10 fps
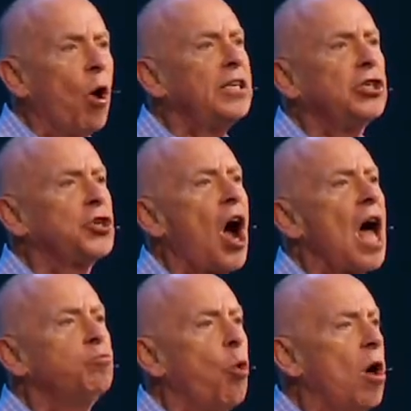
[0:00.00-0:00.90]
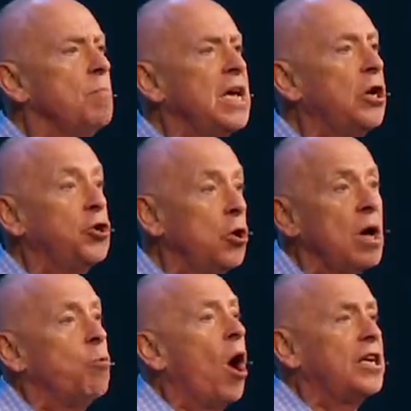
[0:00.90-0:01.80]
what does God want me to
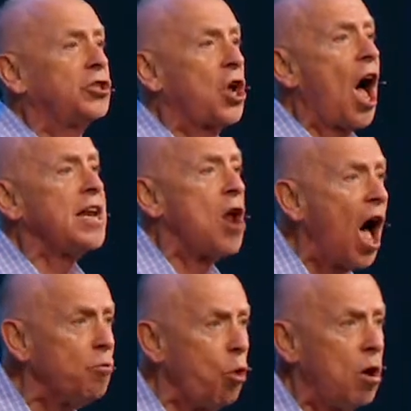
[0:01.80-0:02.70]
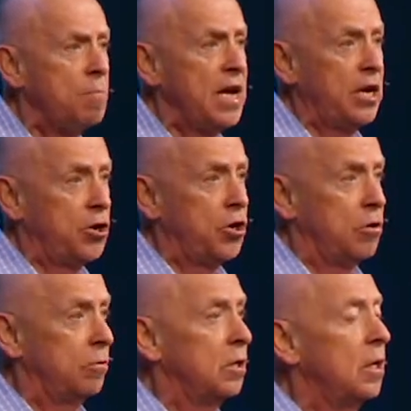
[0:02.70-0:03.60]
do and what does God not want me to do?